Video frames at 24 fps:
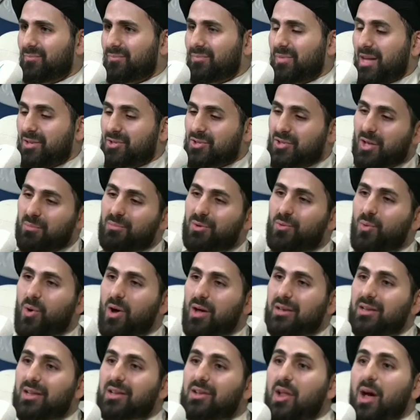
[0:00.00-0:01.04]
That's number
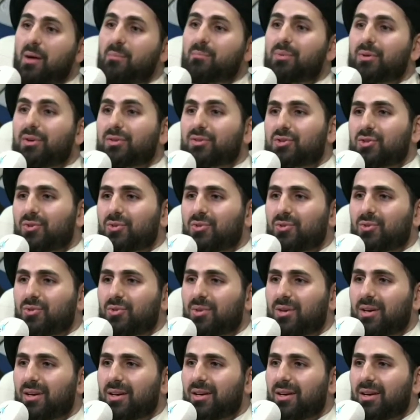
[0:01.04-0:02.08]
one. Number two,
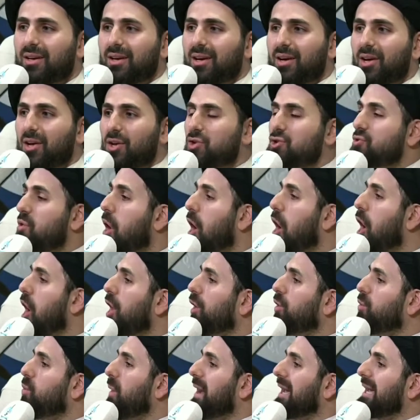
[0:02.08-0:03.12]
you
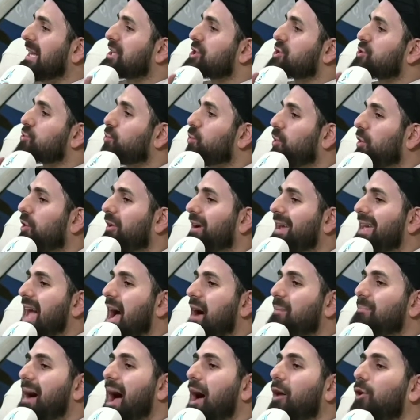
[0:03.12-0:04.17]
always worry
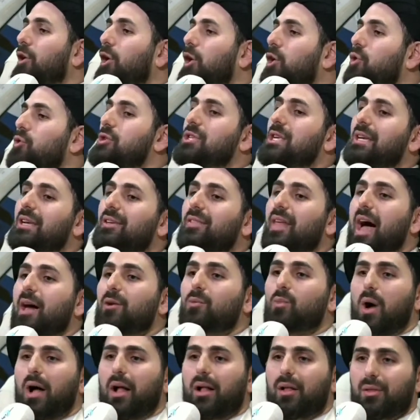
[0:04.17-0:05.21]
about losing
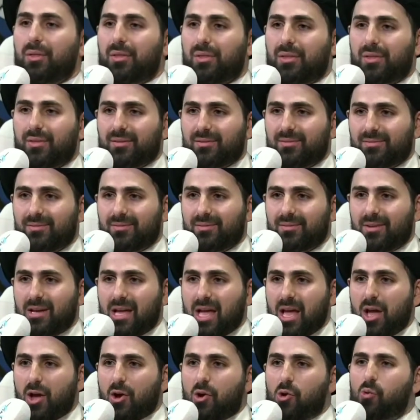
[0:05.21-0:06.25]
that wealth.
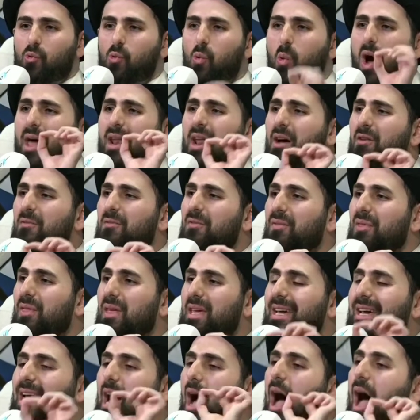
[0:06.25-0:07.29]
One of
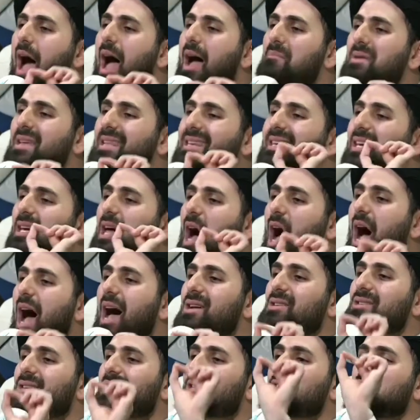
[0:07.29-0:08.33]
the common
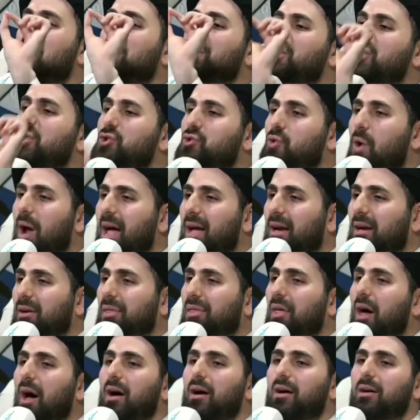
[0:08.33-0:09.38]
causes of
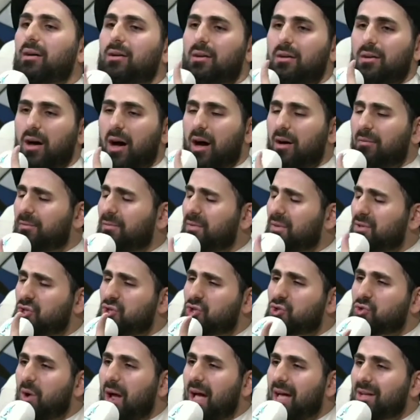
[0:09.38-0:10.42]

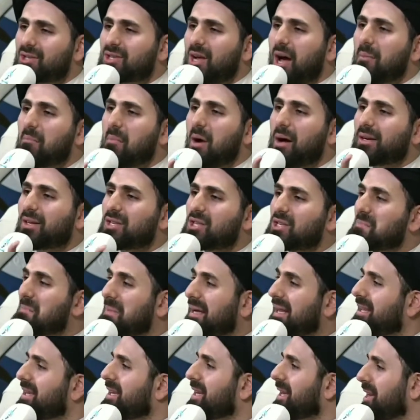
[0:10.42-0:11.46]
stress amongst
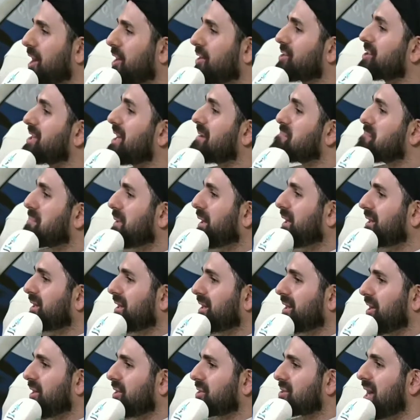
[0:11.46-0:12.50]
millionaires and
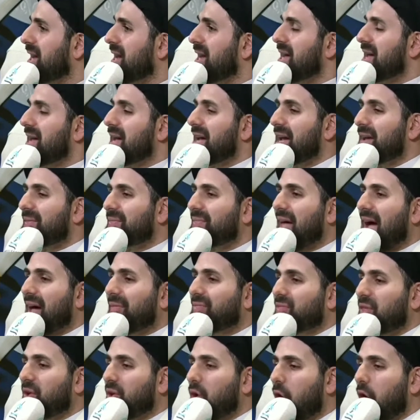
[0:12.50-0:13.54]
billionaires is that
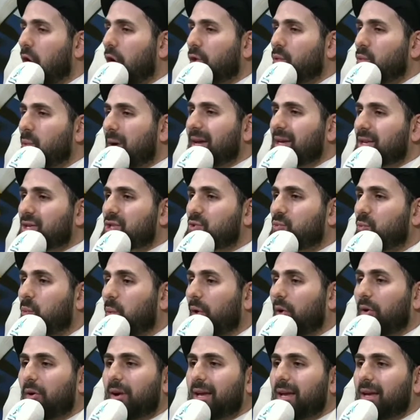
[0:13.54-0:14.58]
they're always
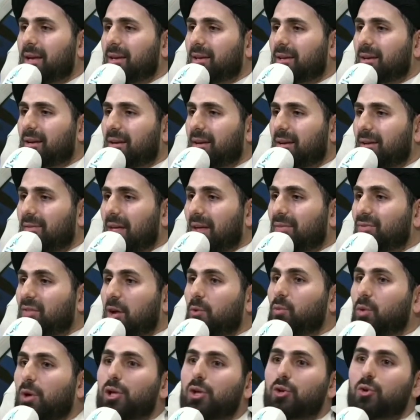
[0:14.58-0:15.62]
worrying that
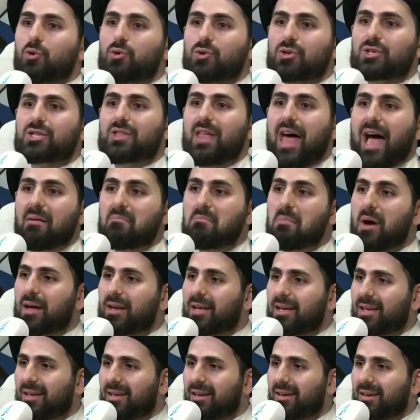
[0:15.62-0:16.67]
they will lose that
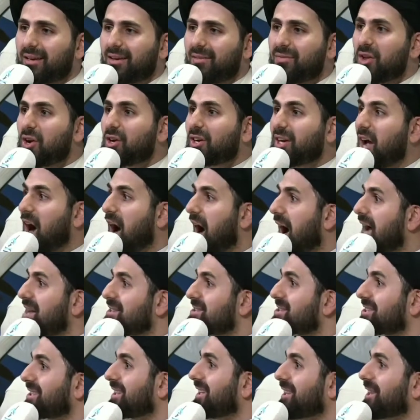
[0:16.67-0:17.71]
money. They're
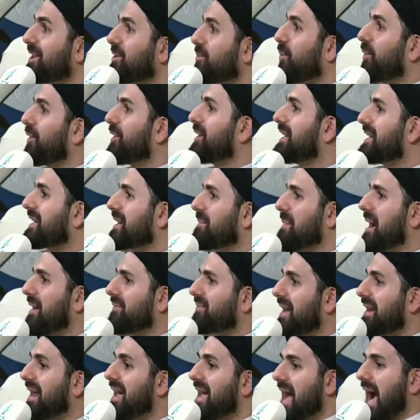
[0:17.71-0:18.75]
constantly worried
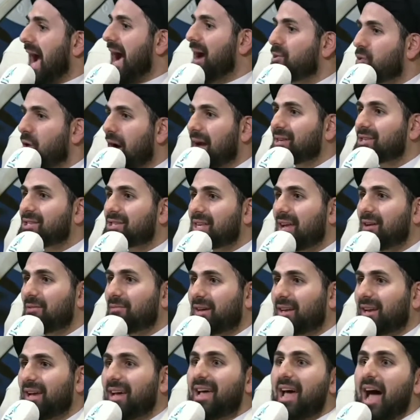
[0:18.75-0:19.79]
about that. How do I save
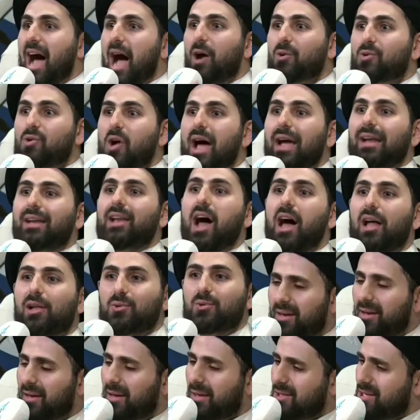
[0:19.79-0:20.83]
it? How do I
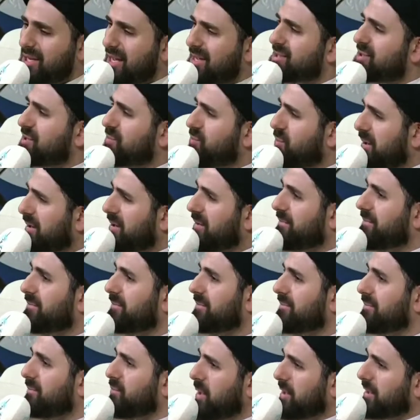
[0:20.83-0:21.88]
not? He says in
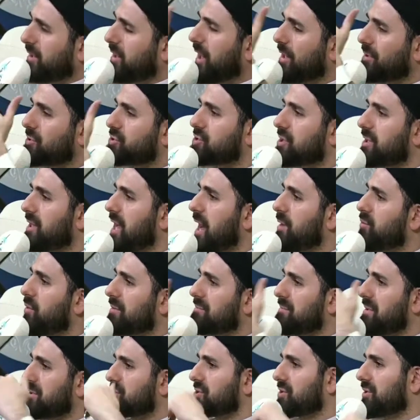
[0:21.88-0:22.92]
one country, I
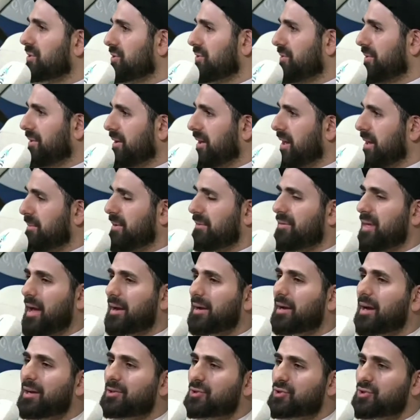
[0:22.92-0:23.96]
won't mention you the name of
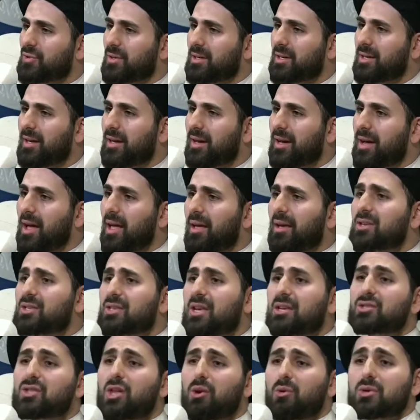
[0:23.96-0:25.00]
that country, he
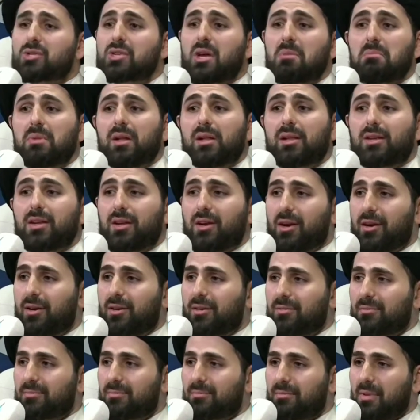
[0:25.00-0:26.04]
says there was a millionaire,
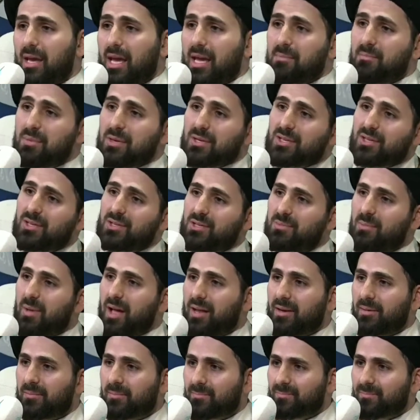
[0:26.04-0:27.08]
a businessman.